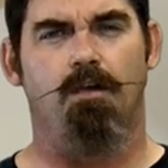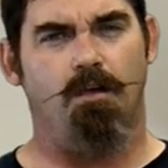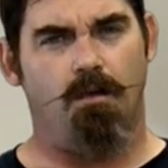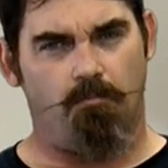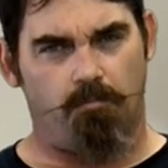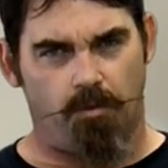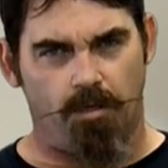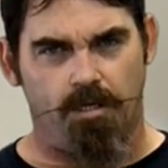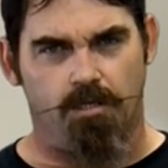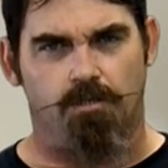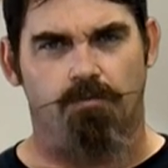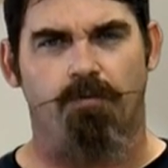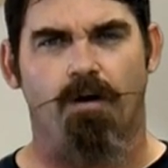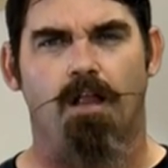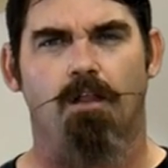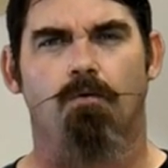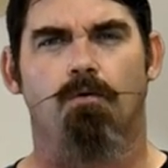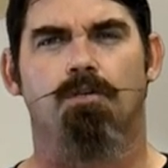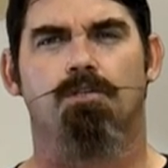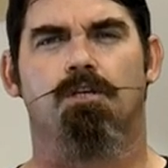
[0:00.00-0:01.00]
Please
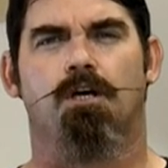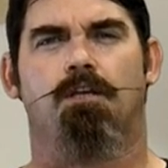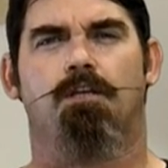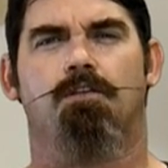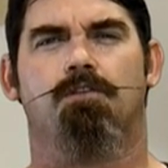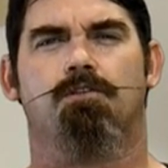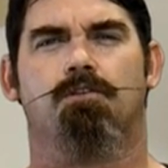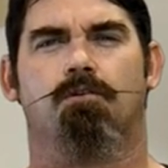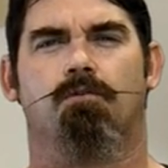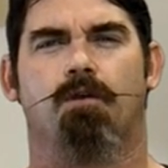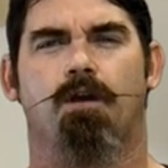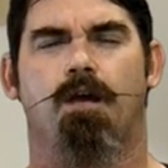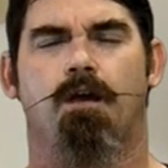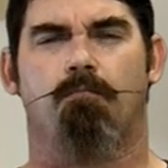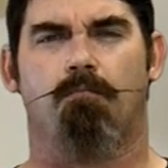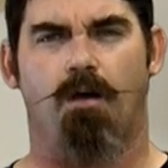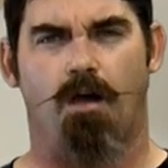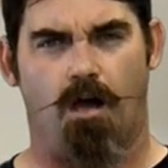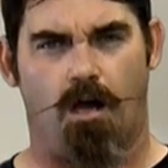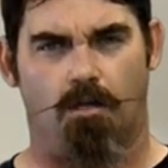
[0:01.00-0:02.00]
follow us on Instagram,
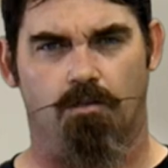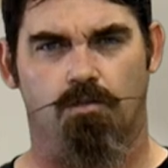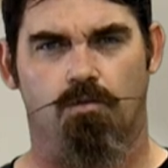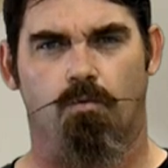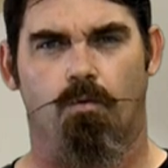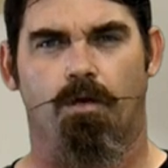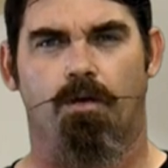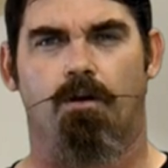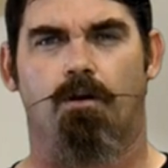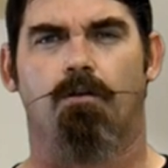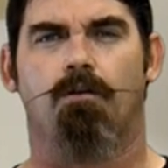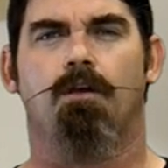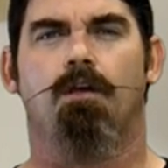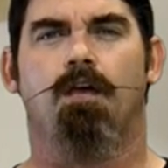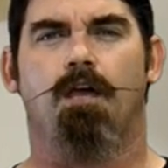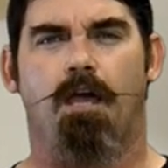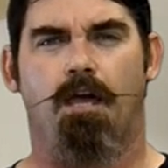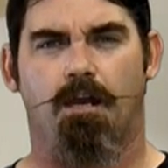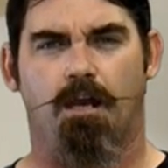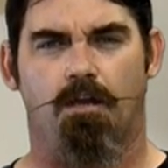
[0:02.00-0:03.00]
on Twitter,
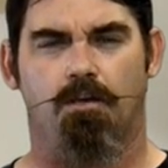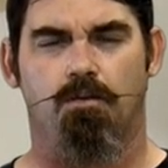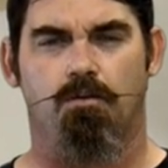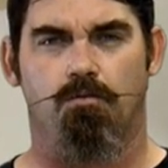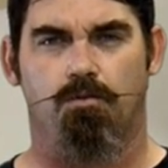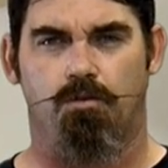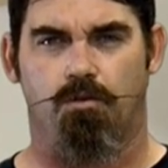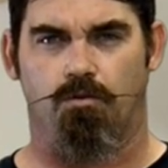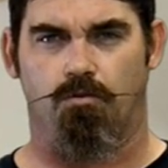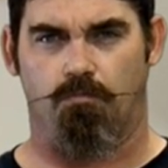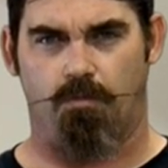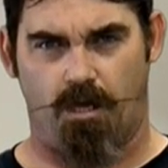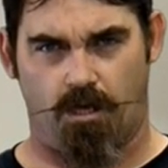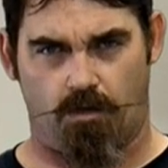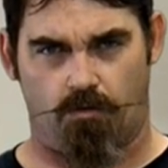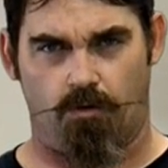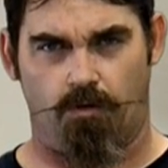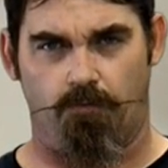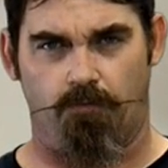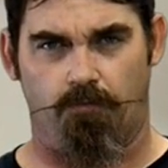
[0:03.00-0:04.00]
and on YouTube at
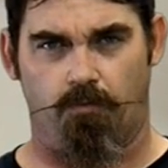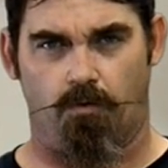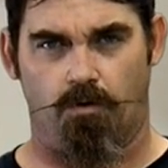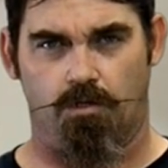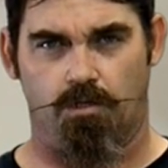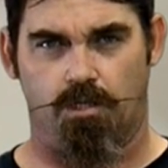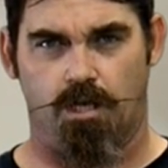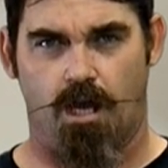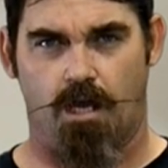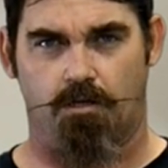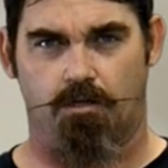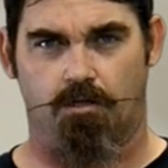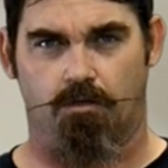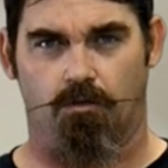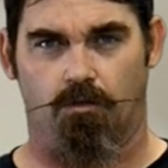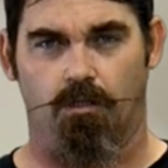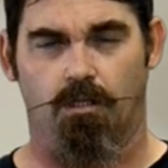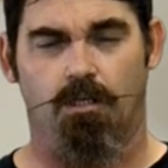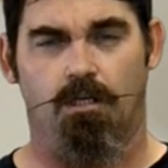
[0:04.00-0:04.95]
Green Force Tactical.